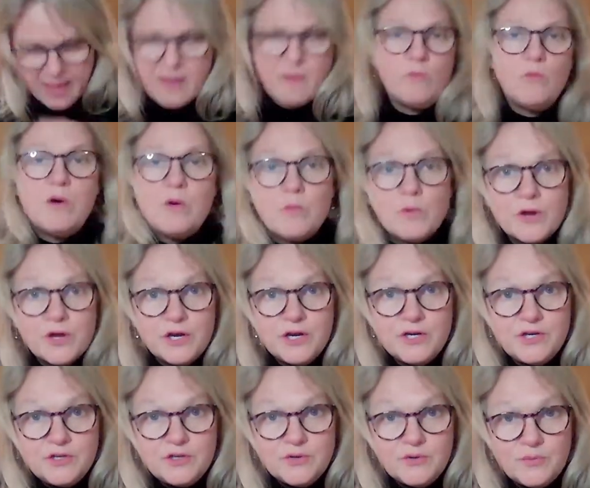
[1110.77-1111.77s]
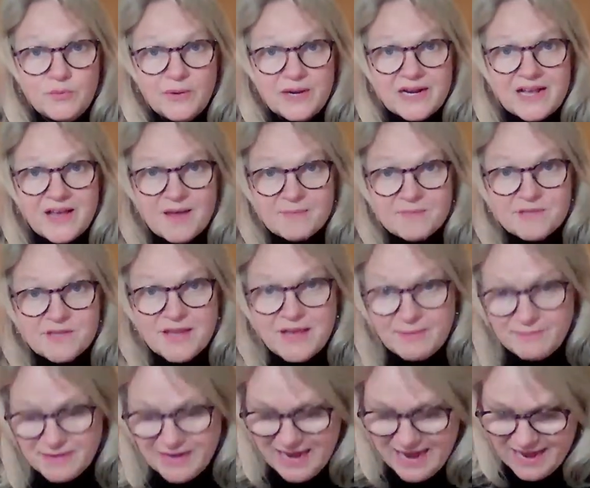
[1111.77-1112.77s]
and what we're going to do when it comes
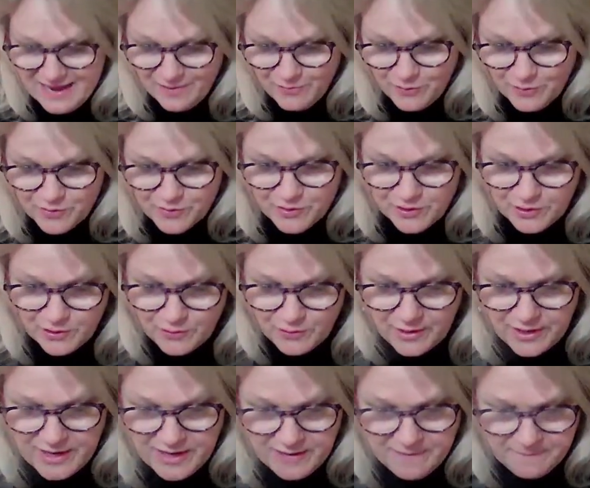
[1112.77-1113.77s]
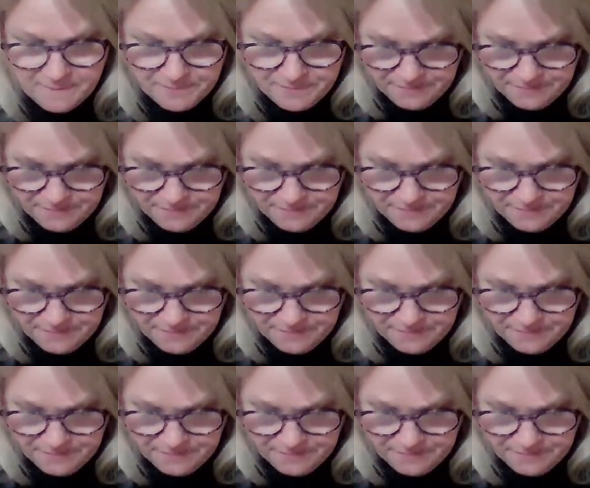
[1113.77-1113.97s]
time to add the slurry,